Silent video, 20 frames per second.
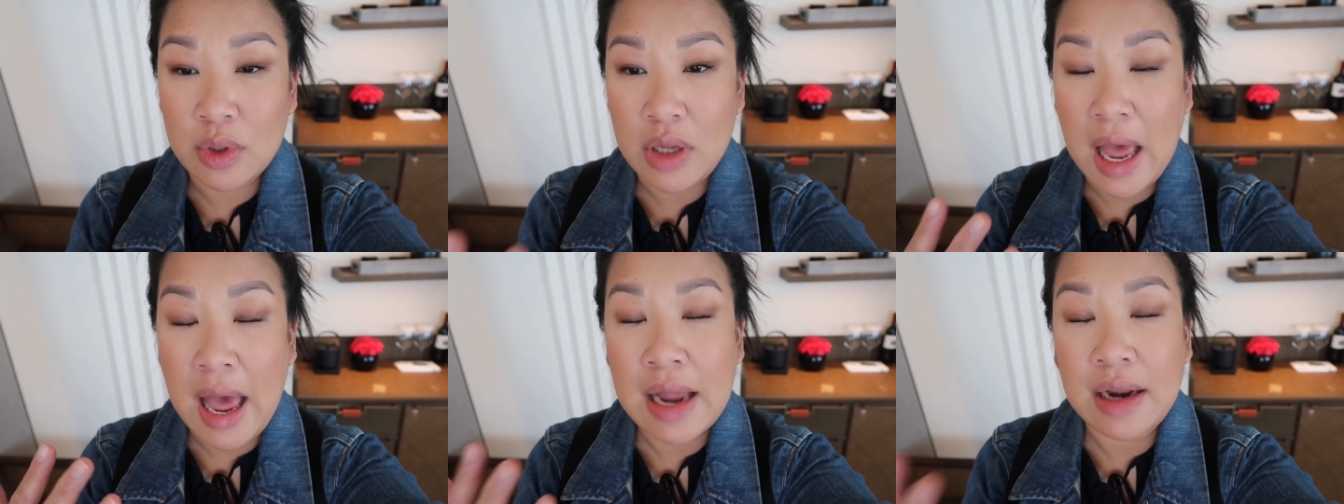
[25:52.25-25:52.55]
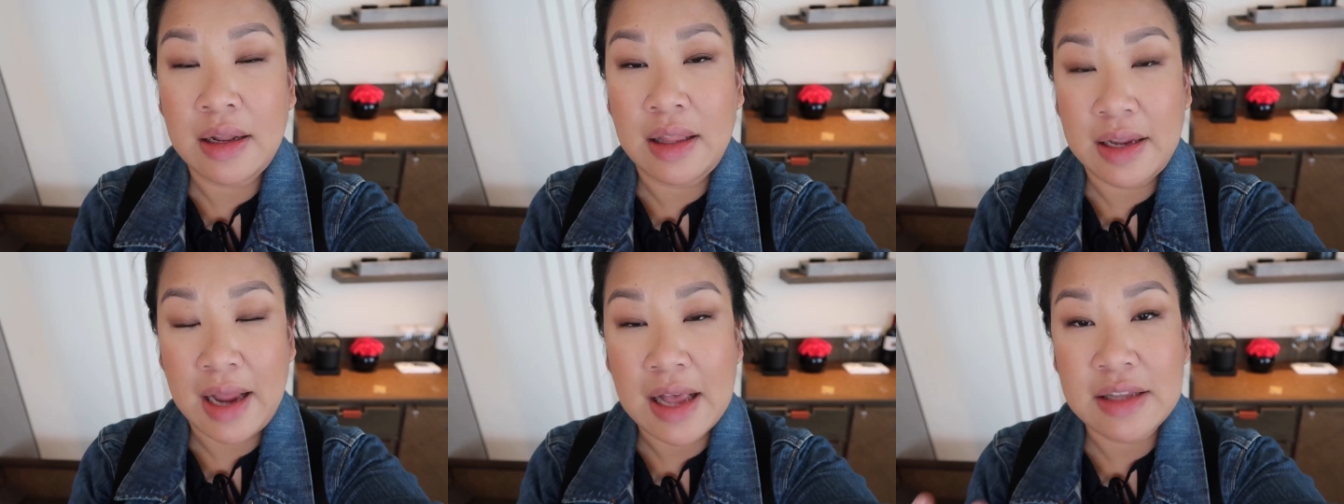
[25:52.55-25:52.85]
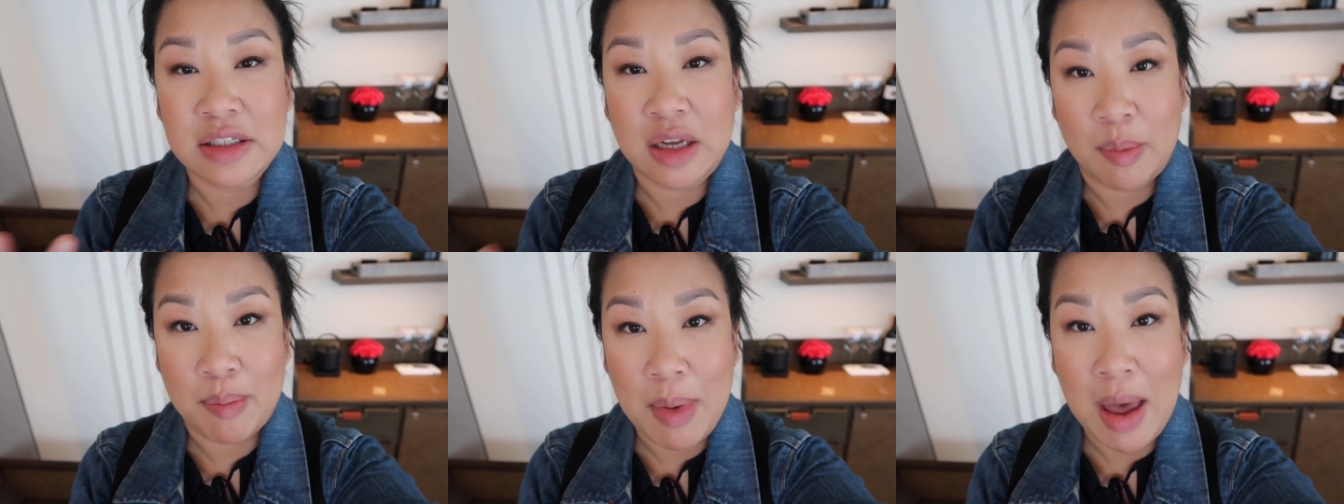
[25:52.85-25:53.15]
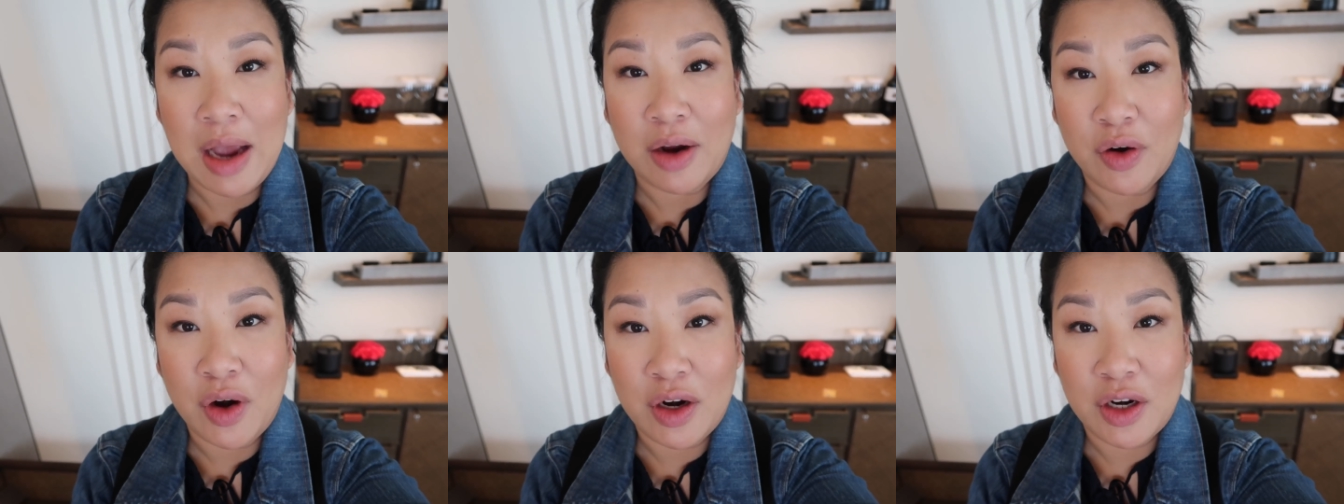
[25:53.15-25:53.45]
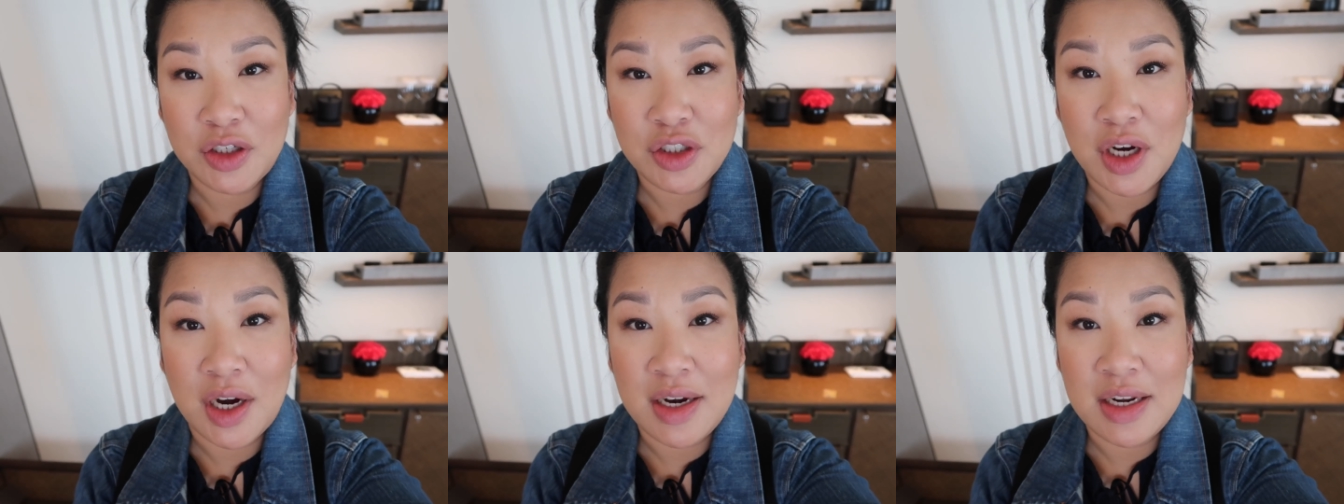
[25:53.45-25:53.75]
had like has like a
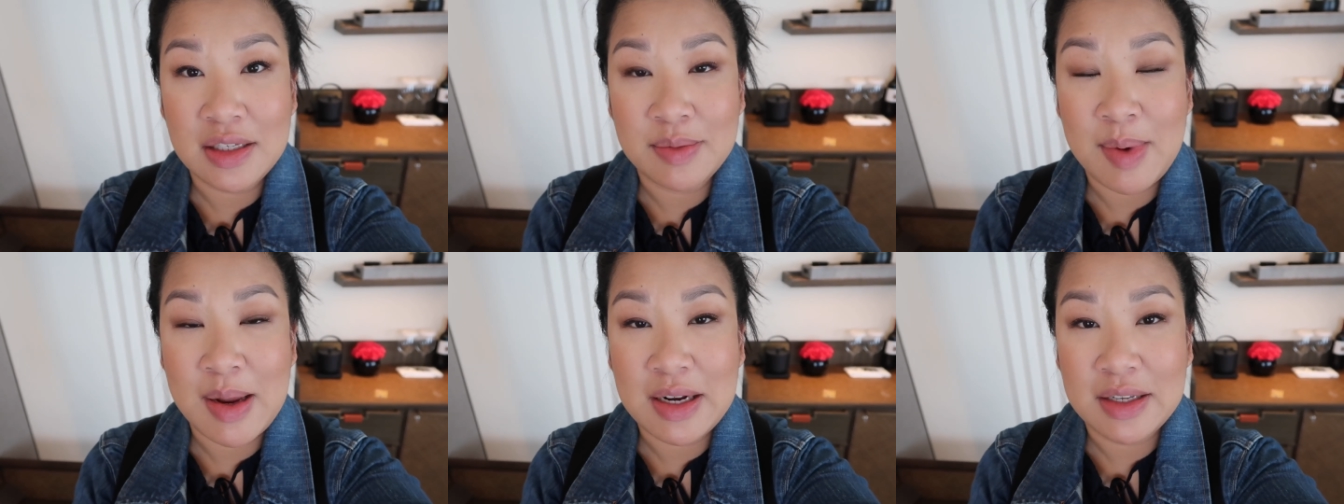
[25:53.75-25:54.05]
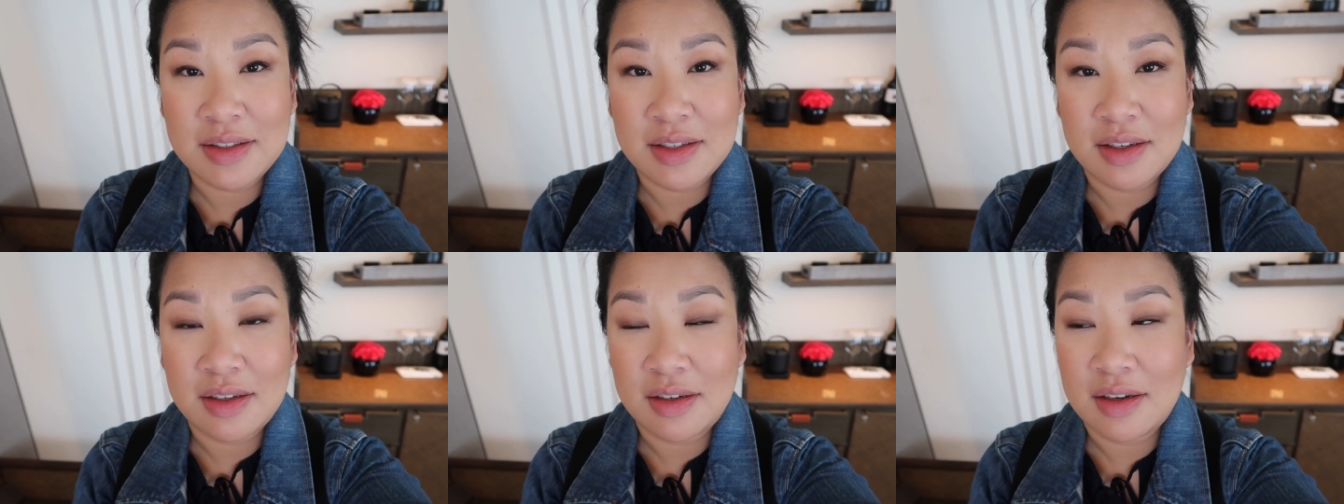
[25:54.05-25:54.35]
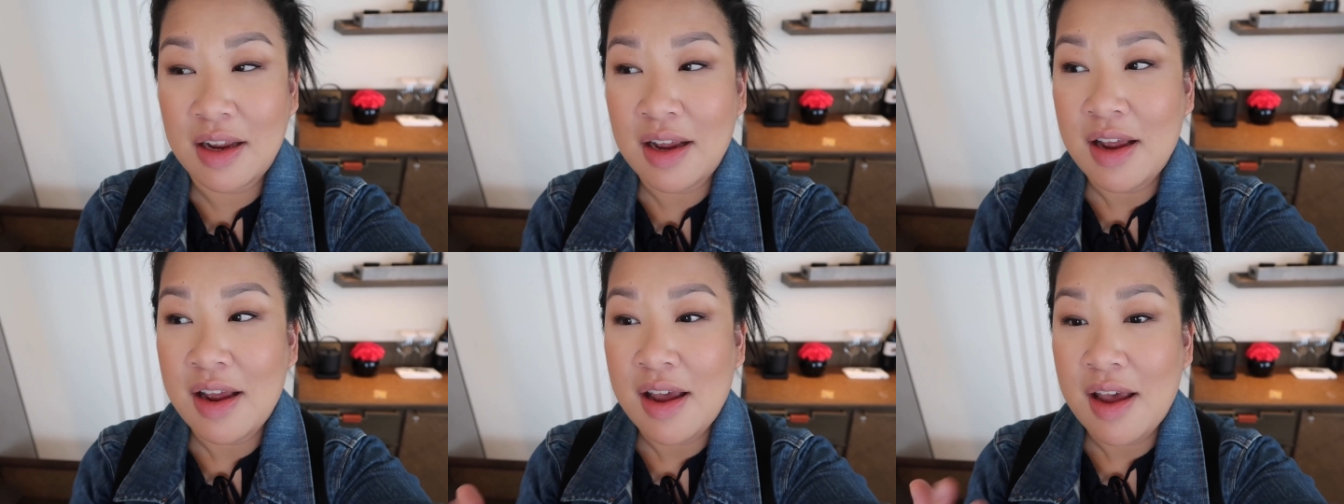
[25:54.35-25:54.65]
background in Chinese medicine.